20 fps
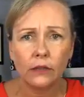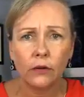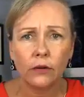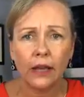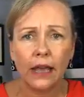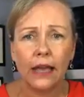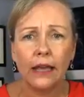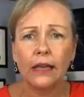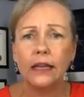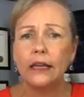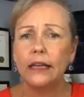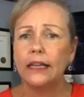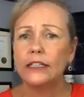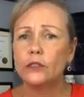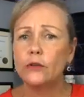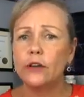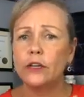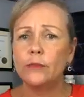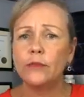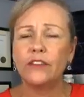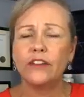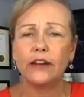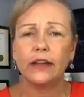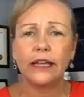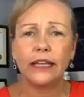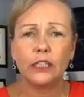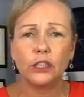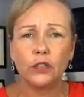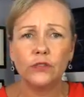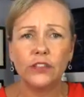okay? It's going to be very
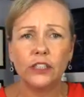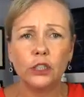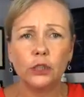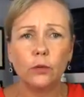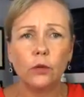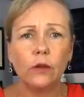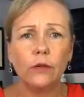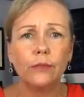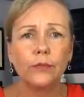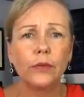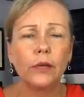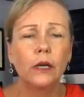individual.